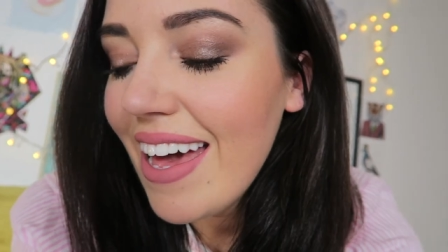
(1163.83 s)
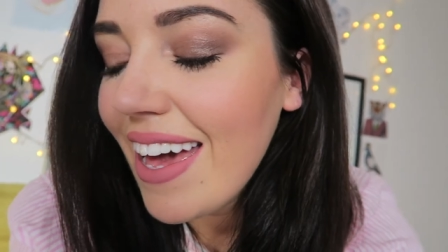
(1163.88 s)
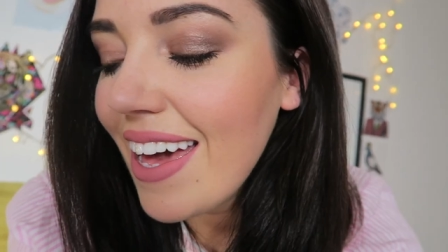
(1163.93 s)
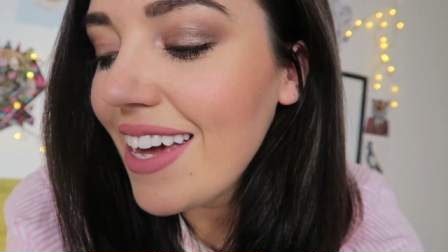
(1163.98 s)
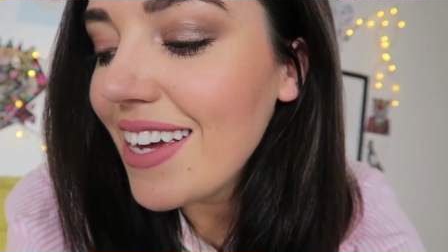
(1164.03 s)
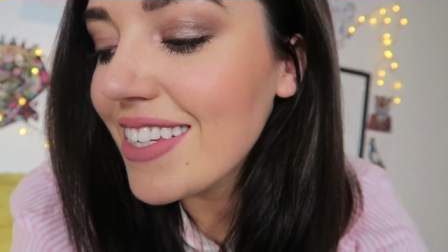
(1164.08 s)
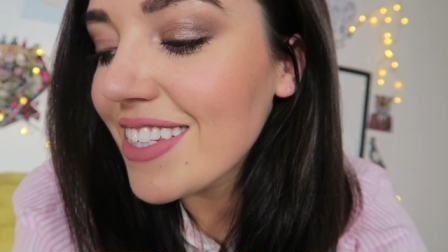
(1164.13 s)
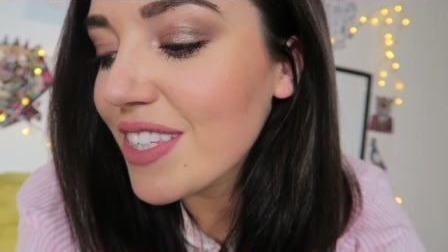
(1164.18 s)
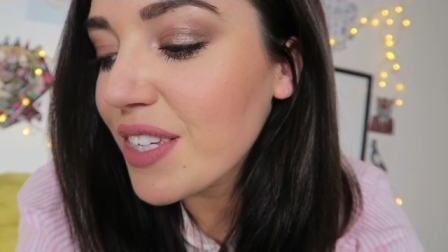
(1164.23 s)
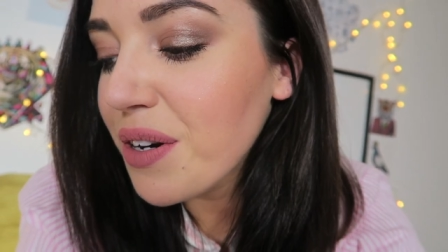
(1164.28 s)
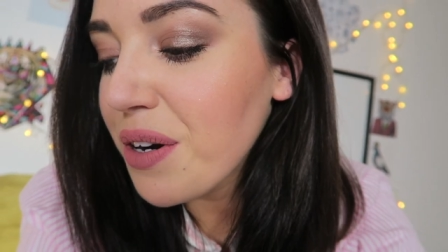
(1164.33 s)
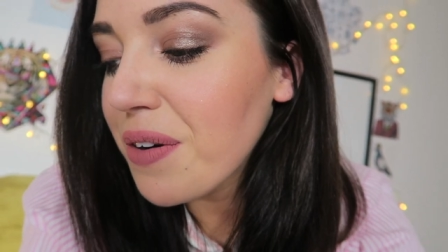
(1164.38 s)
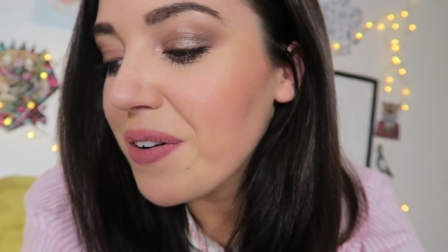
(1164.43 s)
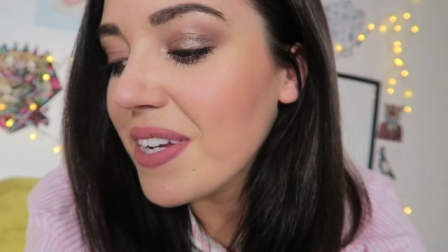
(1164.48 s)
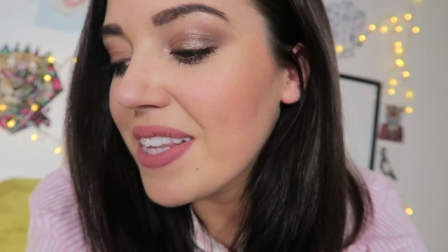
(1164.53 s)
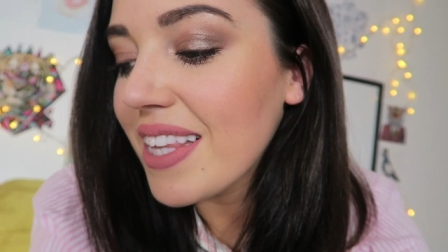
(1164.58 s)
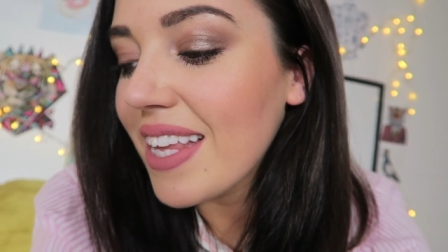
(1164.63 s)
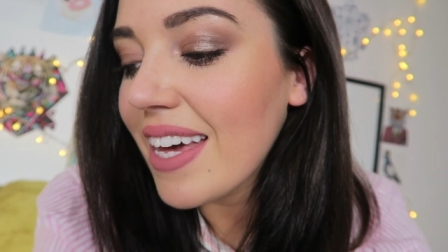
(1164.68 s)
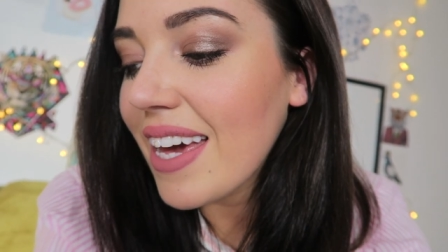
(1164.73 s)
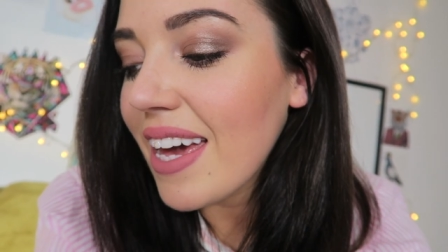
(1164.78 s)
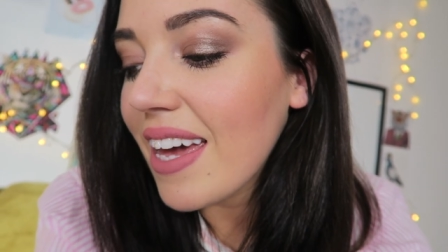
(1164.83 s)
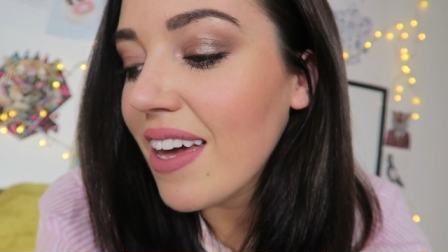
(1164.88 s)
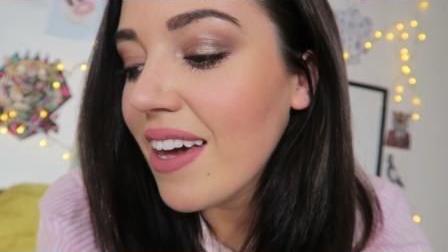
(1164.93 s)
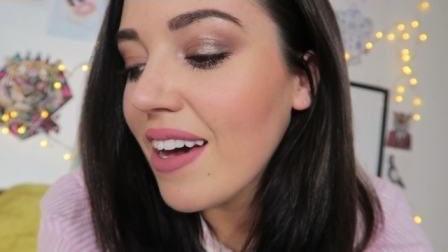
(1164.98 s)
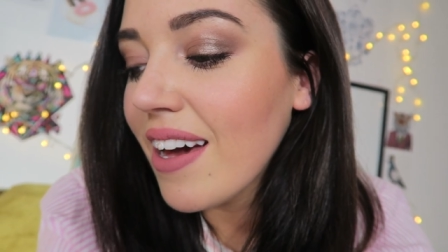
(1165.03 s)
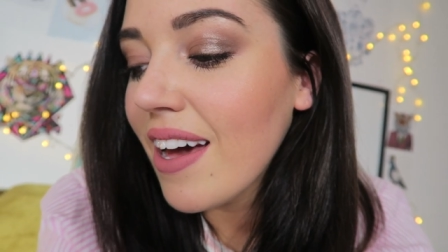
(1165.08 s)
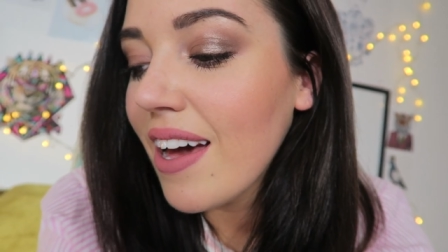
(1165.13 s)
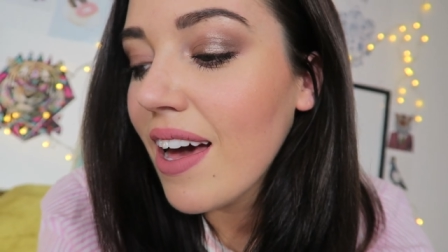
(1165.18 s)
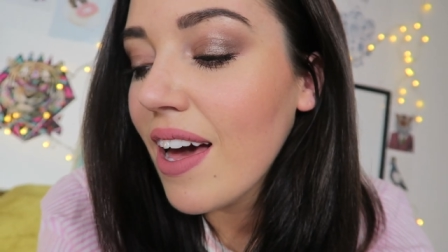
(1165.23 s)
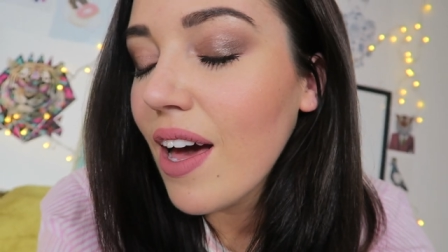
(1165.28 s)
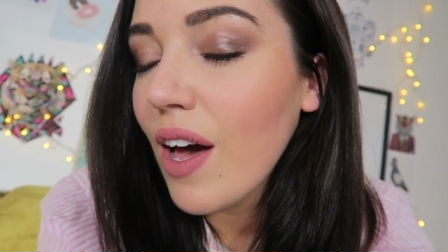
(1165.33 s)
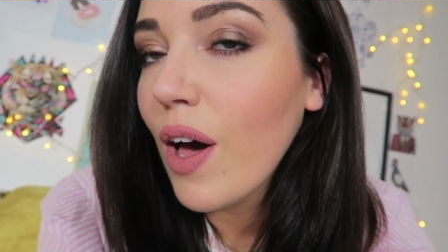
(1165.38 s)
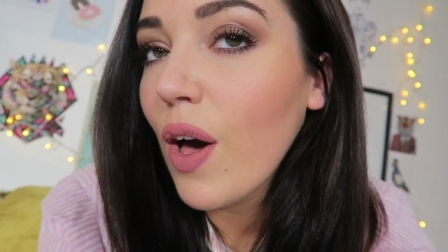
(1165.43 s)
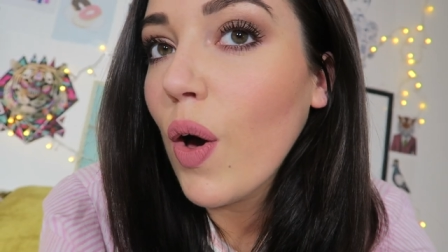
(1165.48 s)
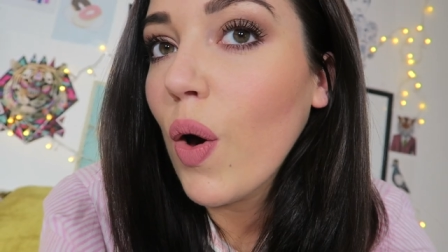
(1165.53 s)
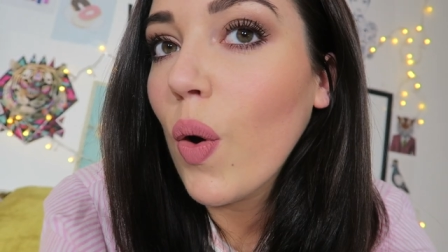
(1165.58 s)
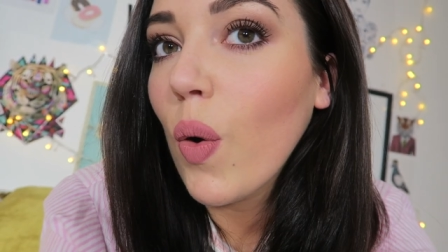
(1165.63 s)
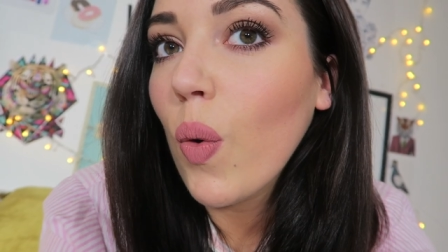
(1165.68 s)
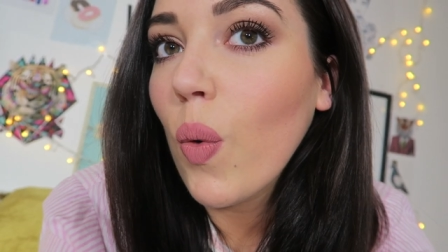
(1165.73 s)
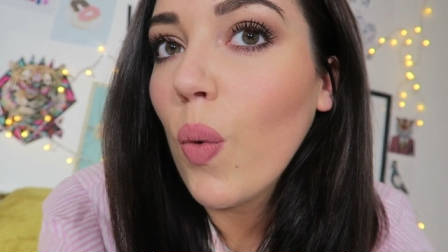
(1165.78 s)
It is currently
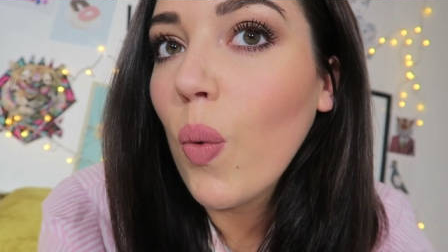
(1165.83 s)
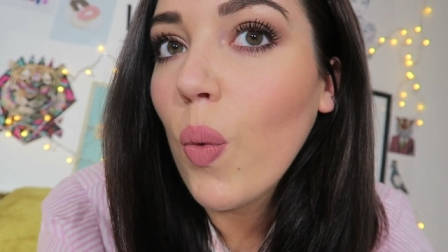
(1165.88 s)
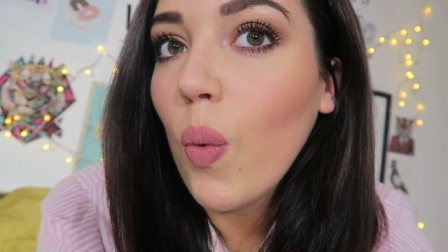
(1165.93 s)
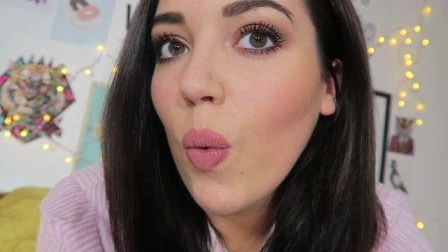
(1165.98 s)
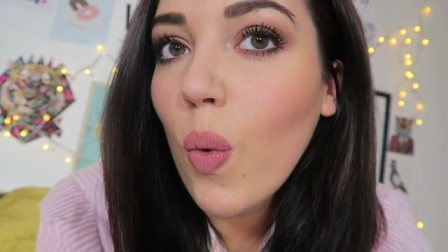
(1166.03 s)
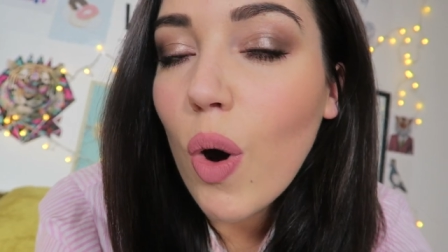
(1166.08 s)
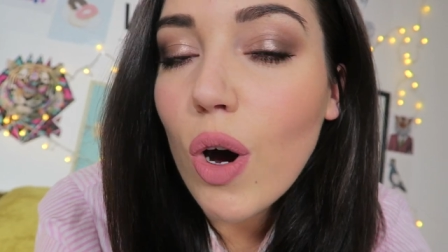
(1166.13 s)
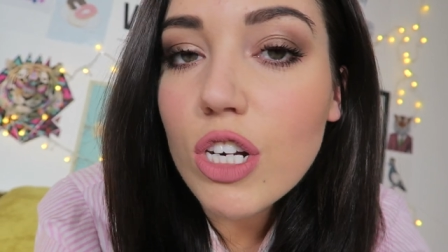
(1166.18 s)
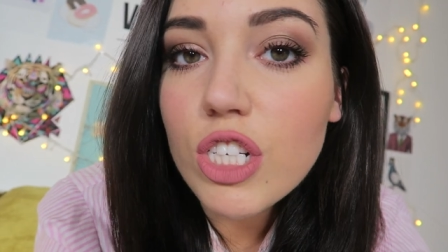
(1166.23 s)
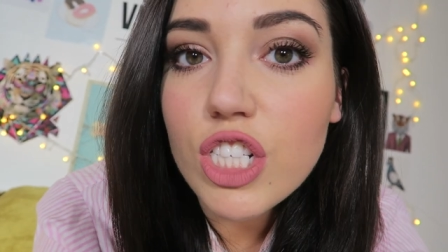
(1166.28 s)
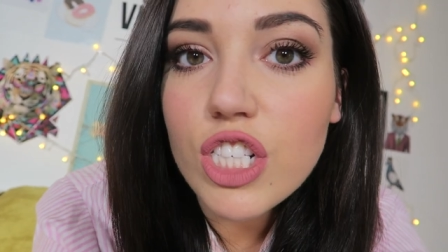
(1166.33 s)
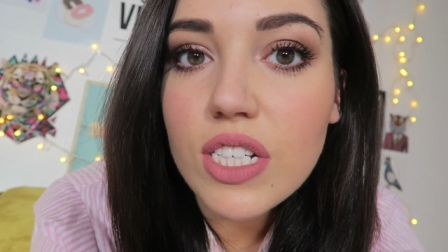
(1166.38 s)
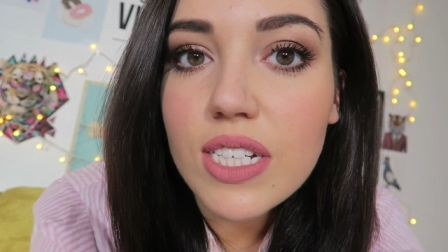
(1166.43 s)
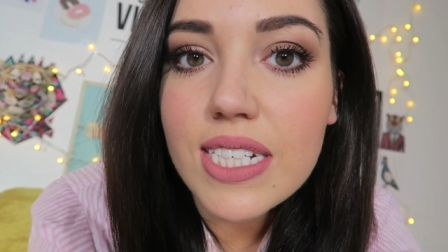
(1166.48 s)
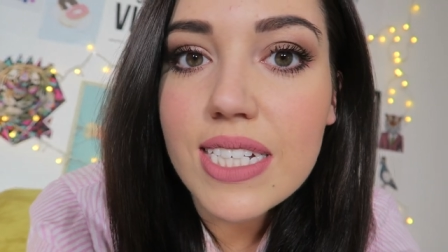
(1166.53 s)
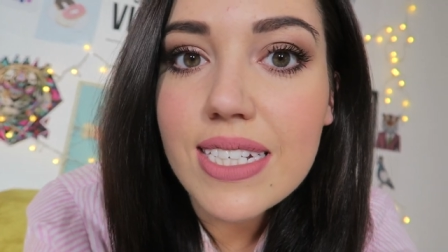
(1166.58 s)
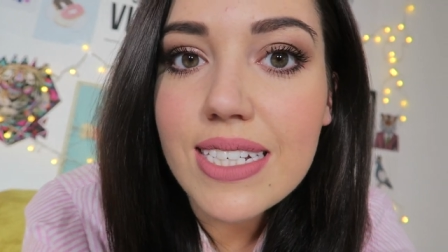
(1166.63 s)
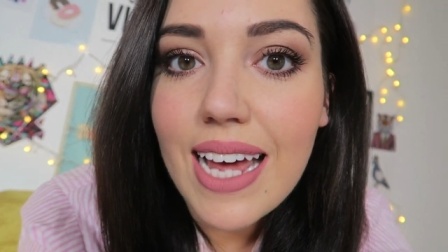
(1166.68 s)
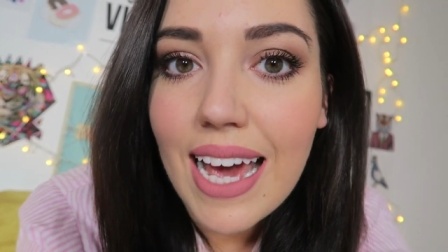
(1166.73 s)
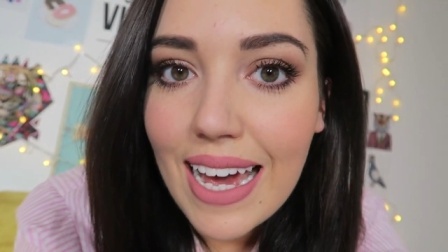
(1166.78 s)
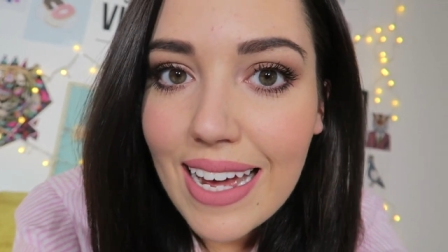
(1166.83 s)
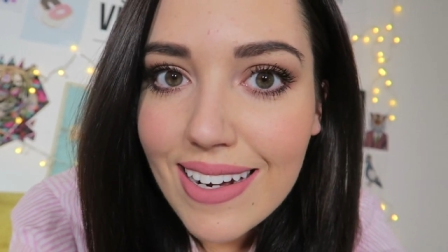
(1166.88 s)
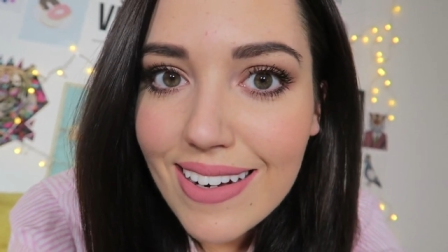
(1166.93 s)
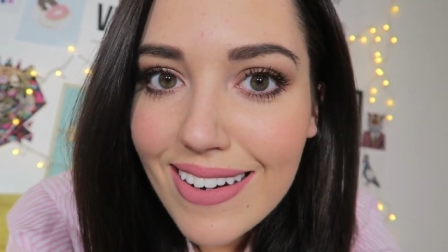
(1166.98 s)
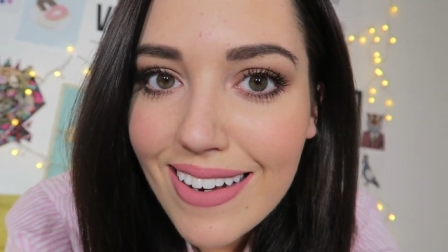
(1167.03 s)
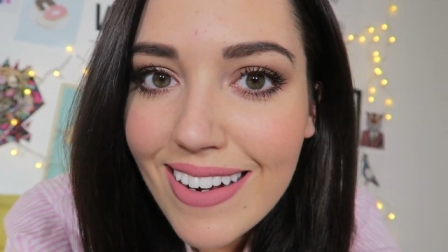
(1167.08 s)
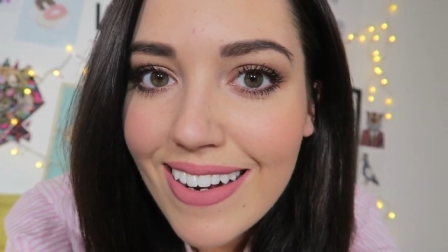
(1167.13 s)
quarter to 10.